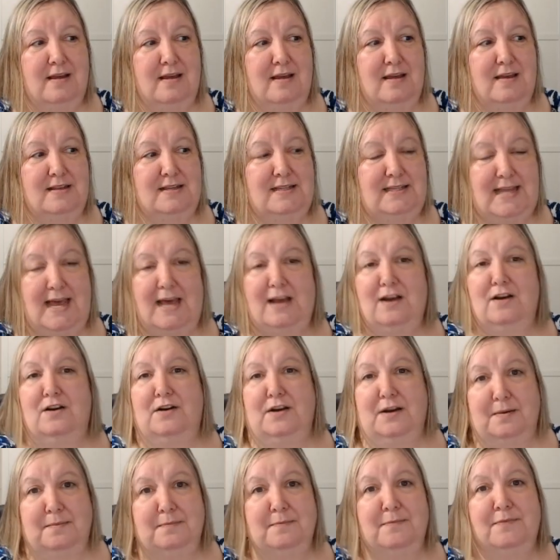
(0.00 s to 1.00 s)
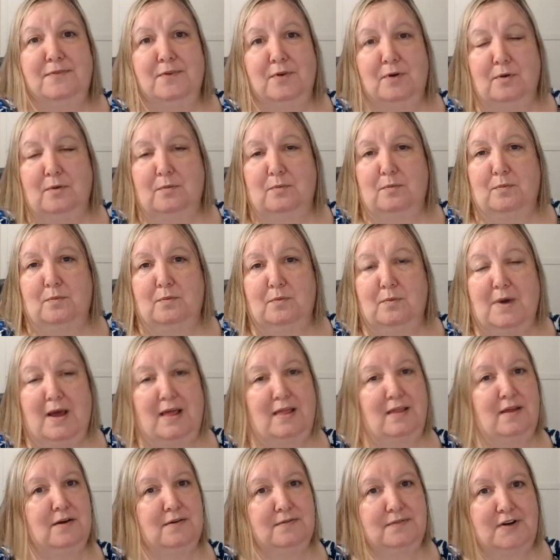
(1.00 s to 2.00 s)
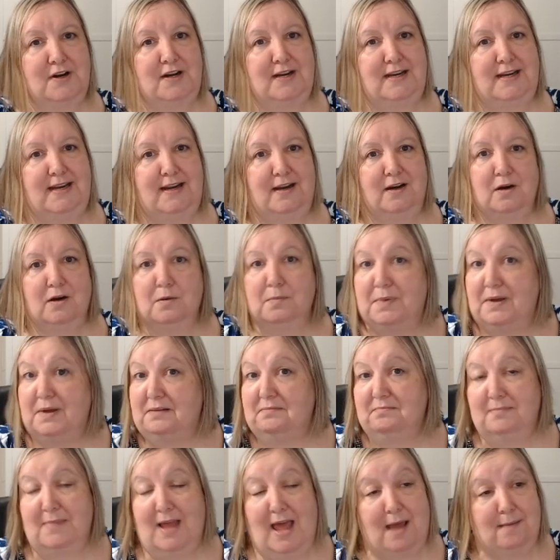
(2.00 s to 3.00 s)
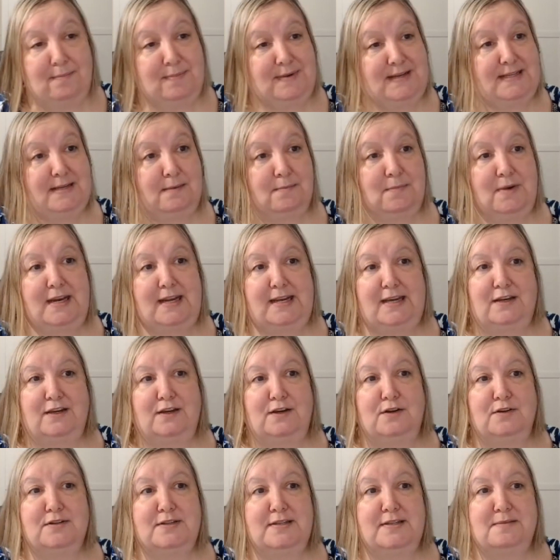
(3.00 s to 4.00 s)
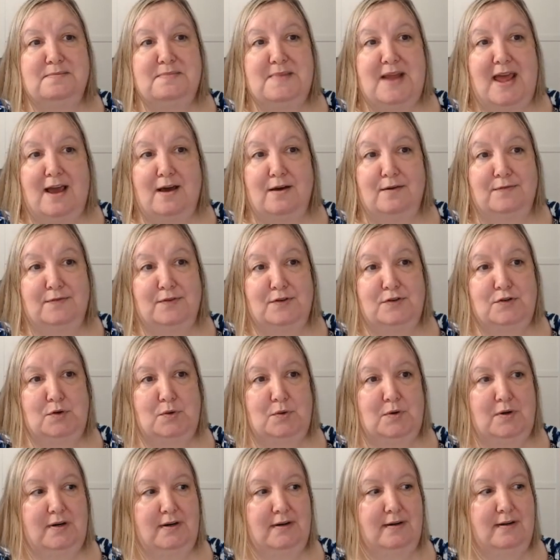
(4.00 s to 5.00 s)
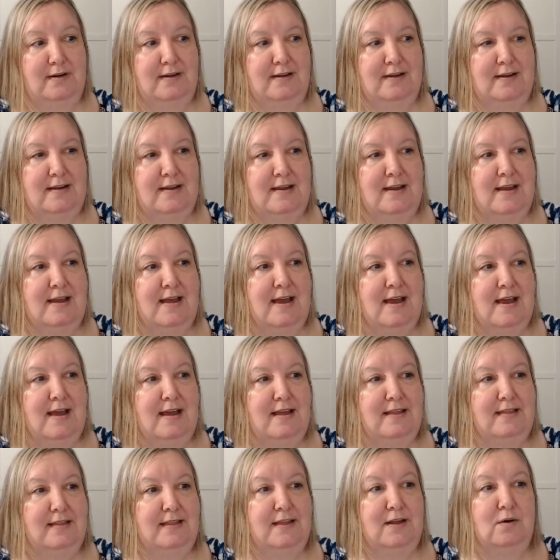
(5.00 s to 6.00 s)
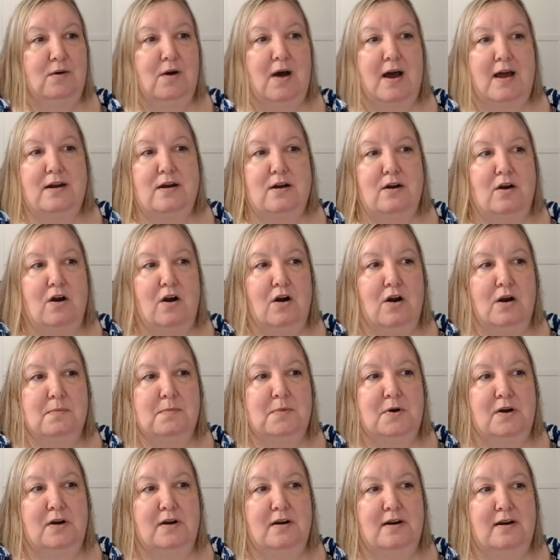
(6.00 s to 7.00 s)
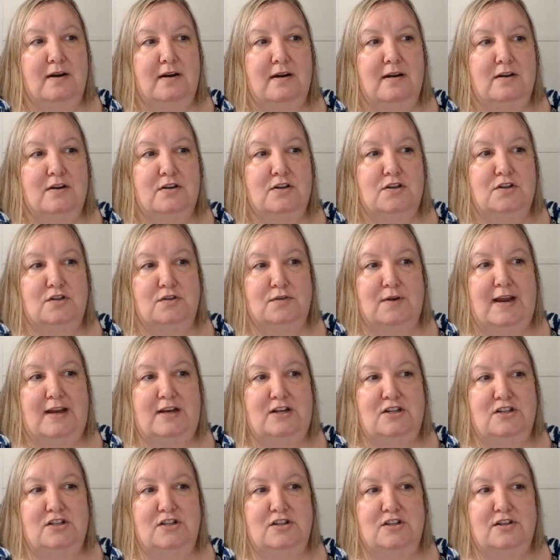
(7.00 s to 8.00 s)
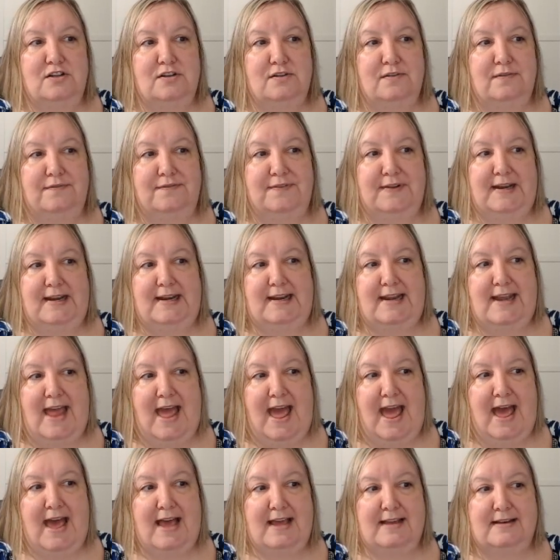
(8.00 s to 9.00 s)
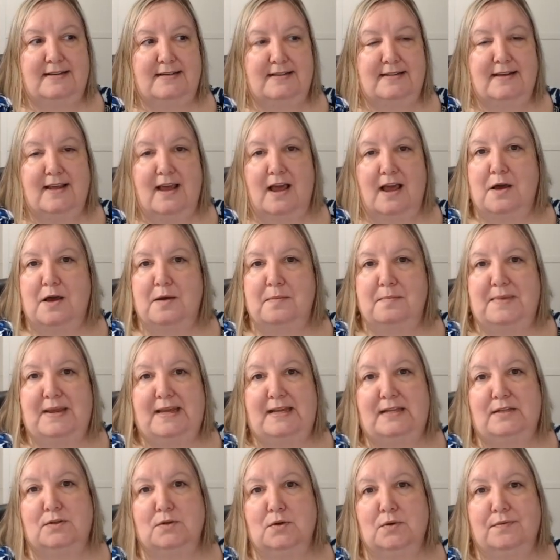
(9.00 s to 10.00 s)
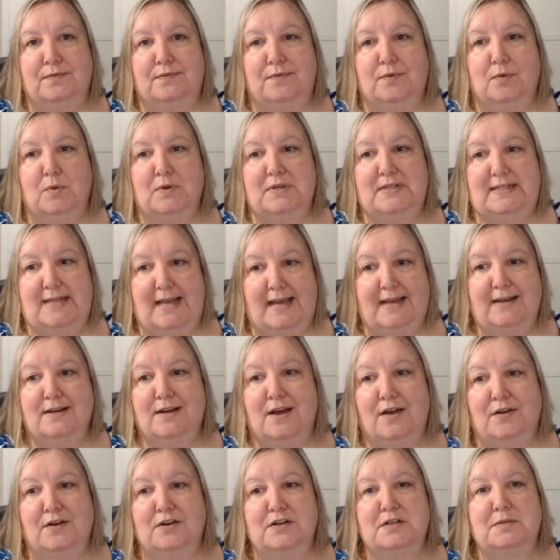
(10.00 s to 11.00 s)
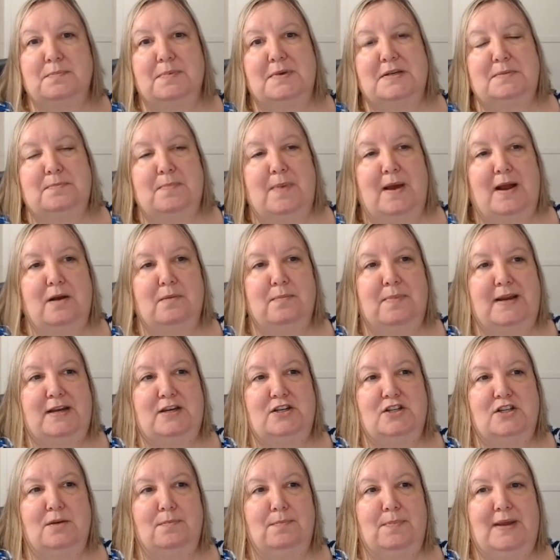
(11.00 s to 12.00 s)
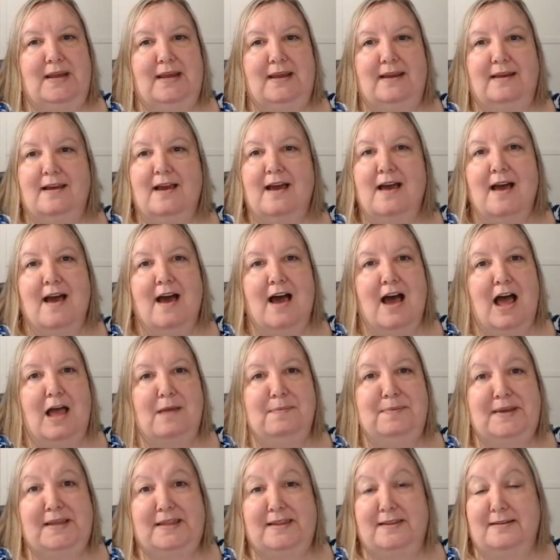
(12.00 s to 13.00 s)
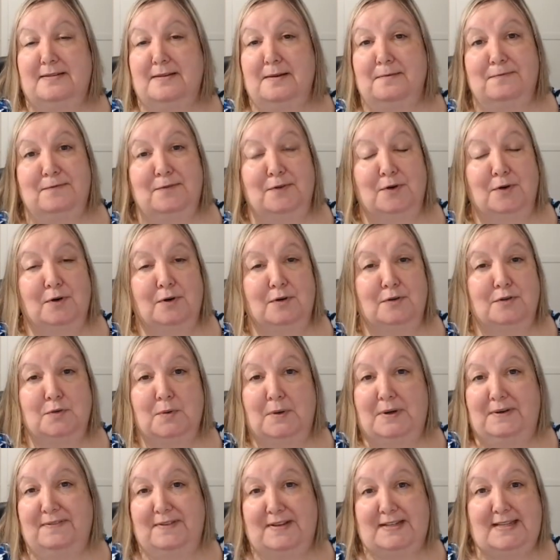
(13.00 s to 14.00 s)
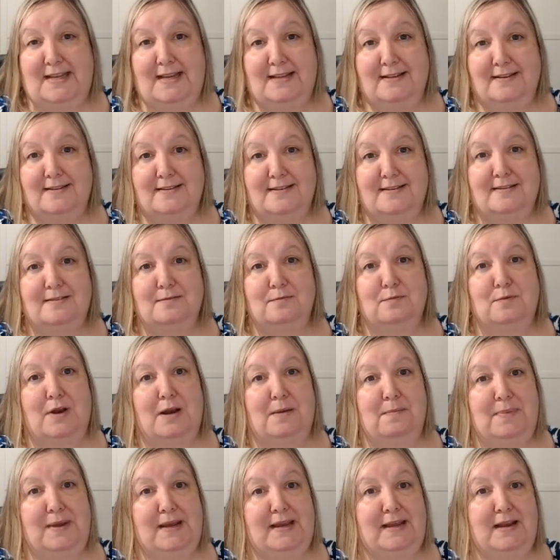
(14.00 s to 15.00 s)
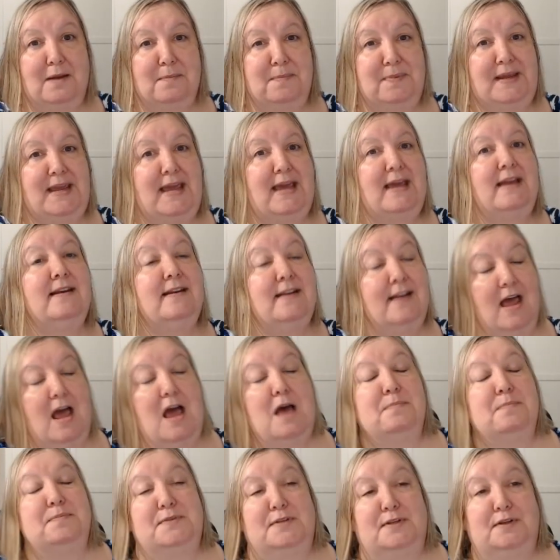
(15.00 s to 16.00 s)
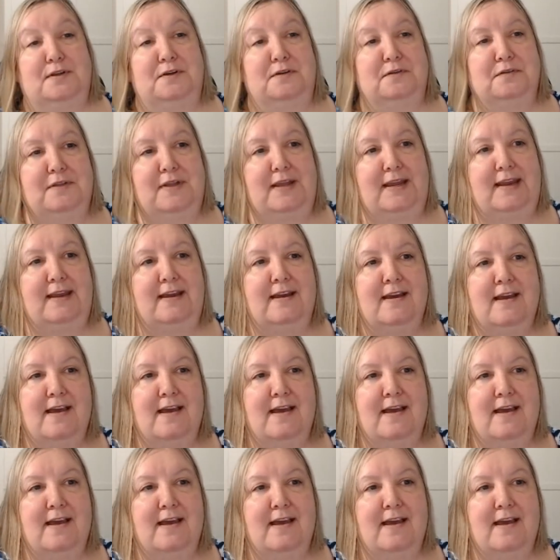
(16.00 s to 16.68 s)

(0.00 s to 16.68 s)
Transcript: sat on them for well over a year, but happy somebody can use them now for sure. Little Under Armour stretch fitted hat. It sold for $10 plus buyer paid shipping. I picked this up for 25 cents. Would I pick it up again? Absolutely.